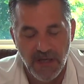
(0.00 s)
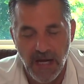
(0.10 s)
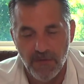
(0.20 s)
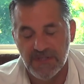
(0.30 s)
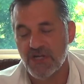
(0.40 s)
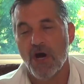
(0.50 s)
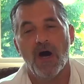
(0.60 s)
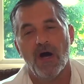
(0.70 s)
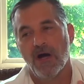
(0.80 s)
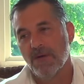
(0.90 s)
I was in
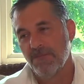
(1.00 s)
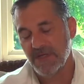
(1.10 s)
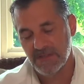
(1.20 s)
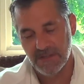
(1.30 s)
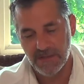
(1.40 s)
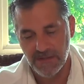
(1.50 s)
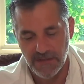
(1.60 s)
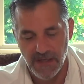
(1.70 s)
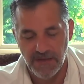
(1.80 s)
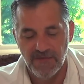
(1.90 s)
awe basically
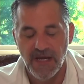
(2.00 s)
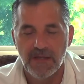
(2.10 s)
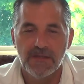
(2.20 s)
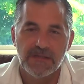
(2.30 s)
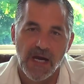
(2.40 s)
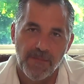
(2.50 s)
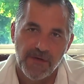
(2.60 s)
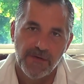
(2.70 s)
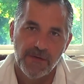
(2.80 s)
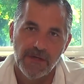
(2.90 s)
that I even had this
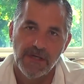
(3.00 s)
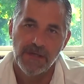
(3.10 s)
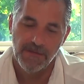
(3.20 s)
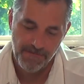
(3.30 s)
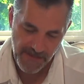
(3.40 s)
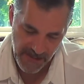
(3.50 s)
opportunity.